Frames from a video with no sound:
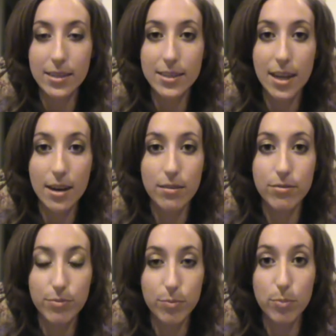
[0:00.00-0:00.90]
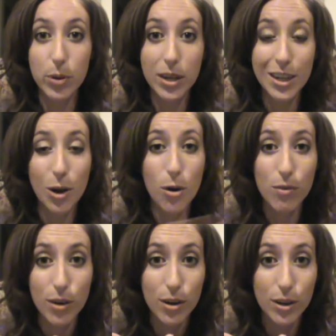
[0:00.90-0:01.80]
instead of putting it
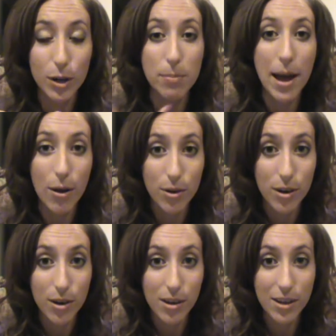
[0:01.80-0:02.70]
over your powder